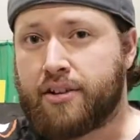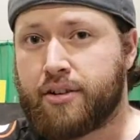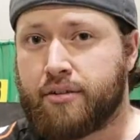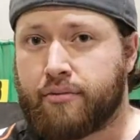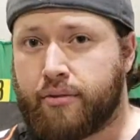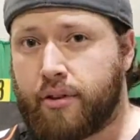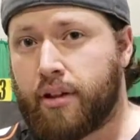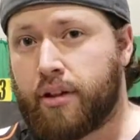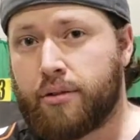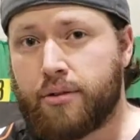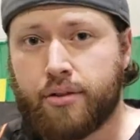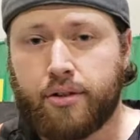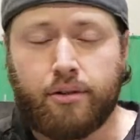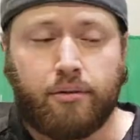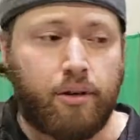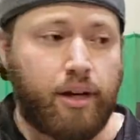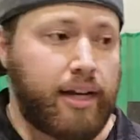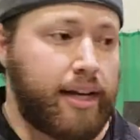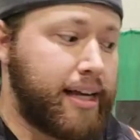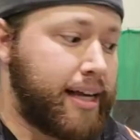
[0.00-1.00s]
follow
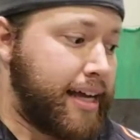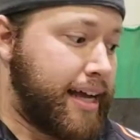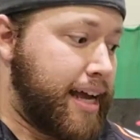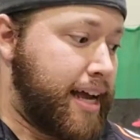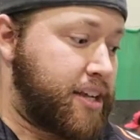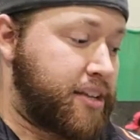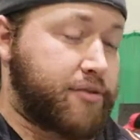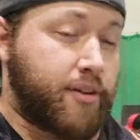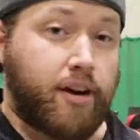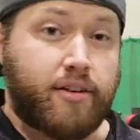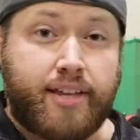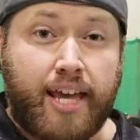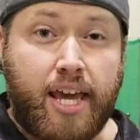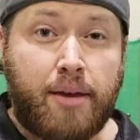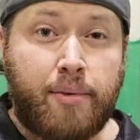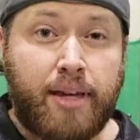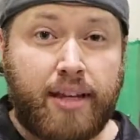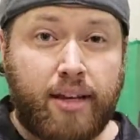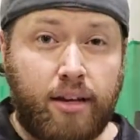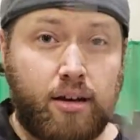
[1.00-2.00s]
through. As far as
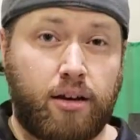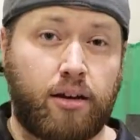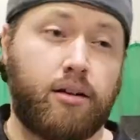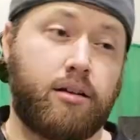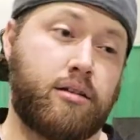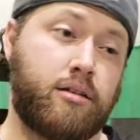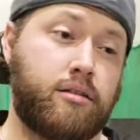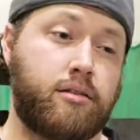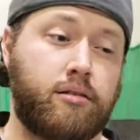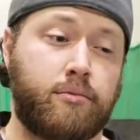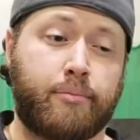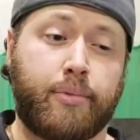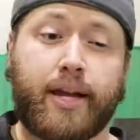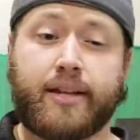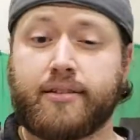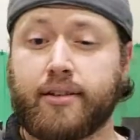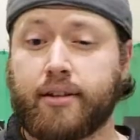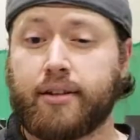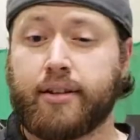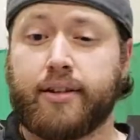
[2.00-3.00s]
aiming,
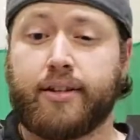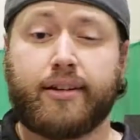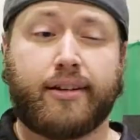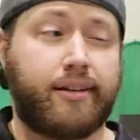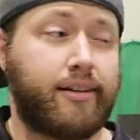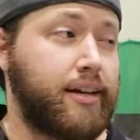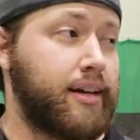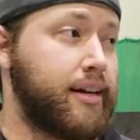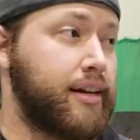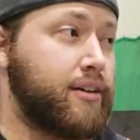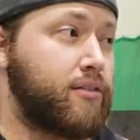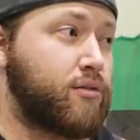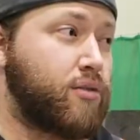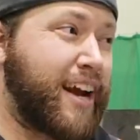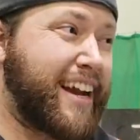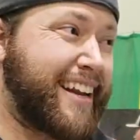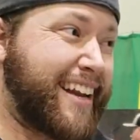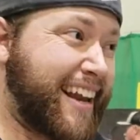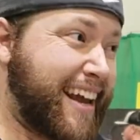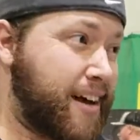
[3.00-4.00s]
basically
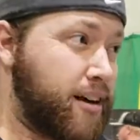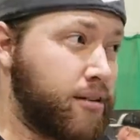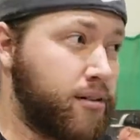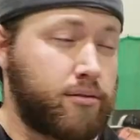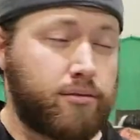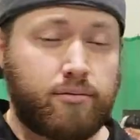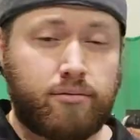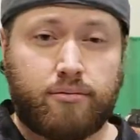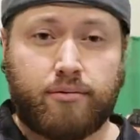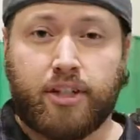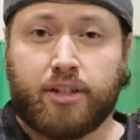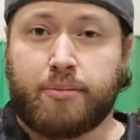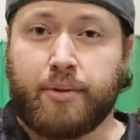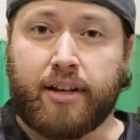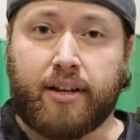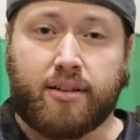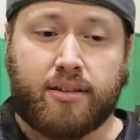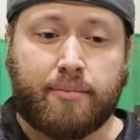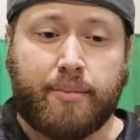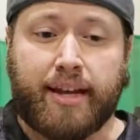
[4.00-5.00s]
right now, just
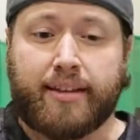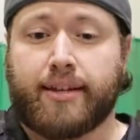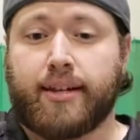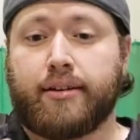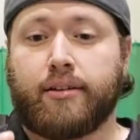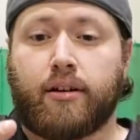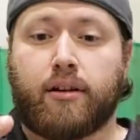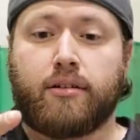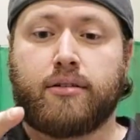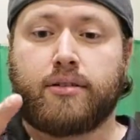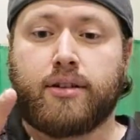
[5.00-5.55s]
because I'm at 10 yards,